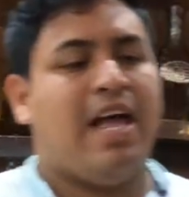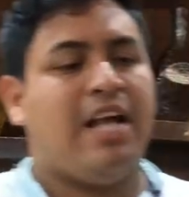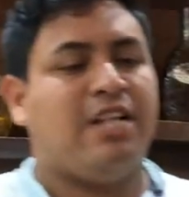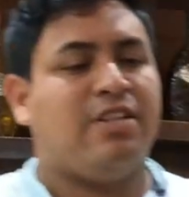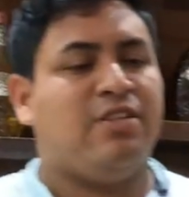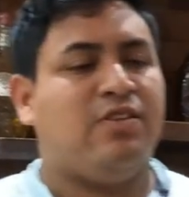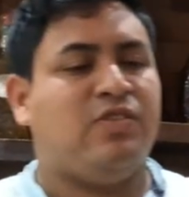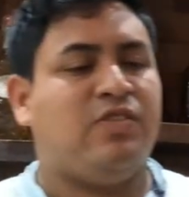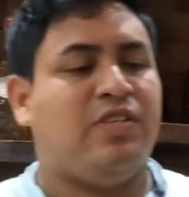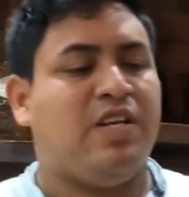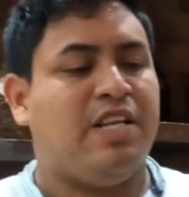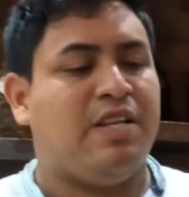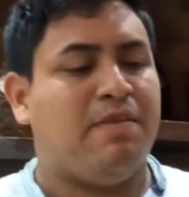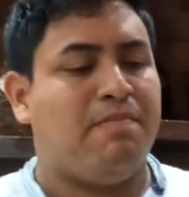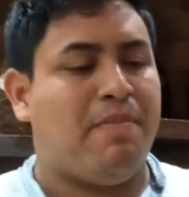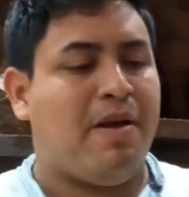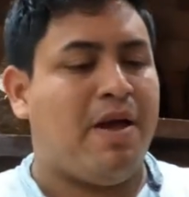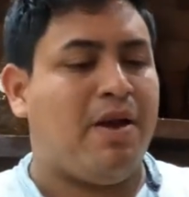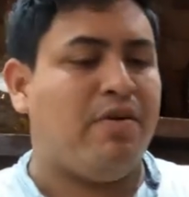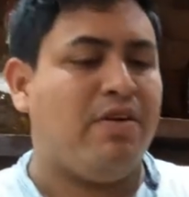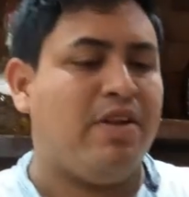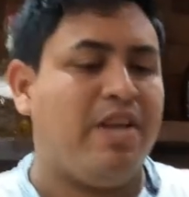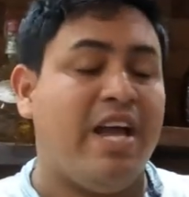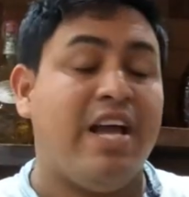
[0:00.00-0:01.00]
Like to say, the
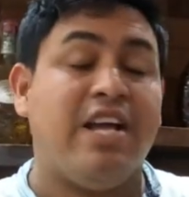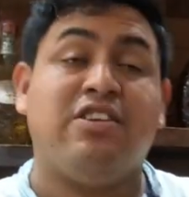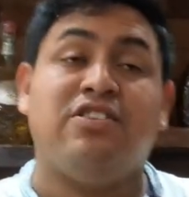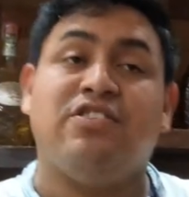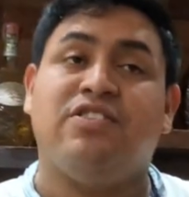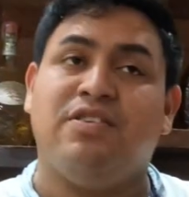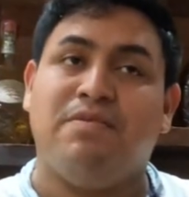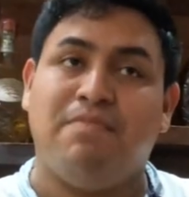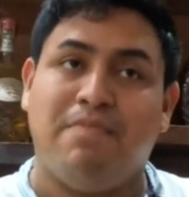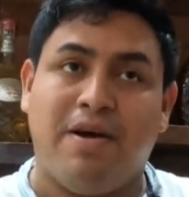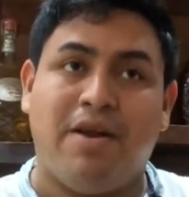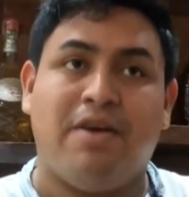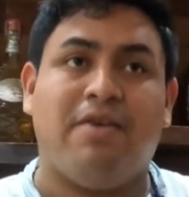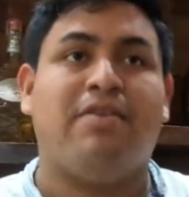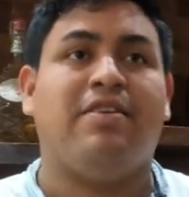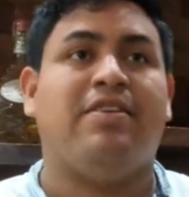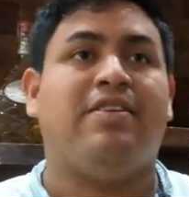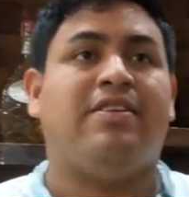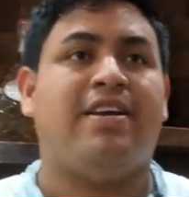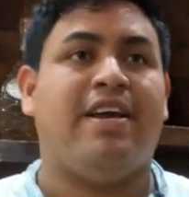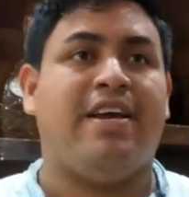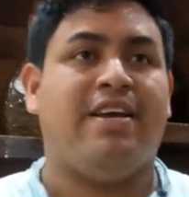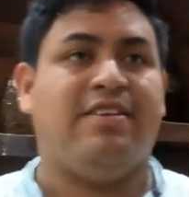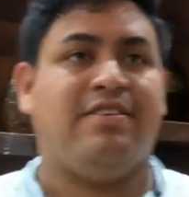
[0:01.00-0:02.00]
better the age, the better
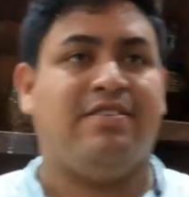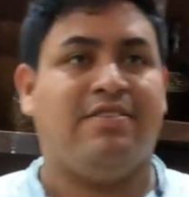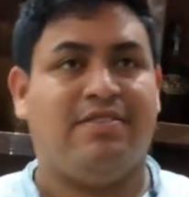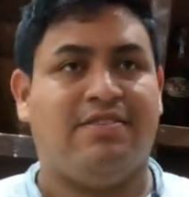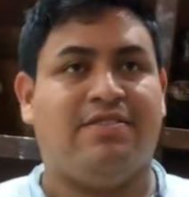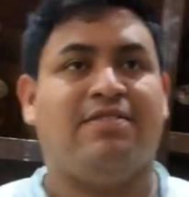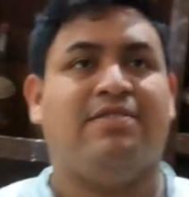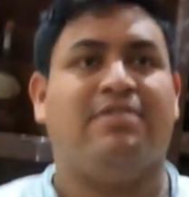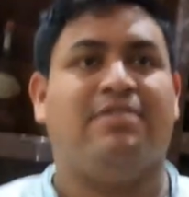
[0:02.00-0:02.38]
the taste.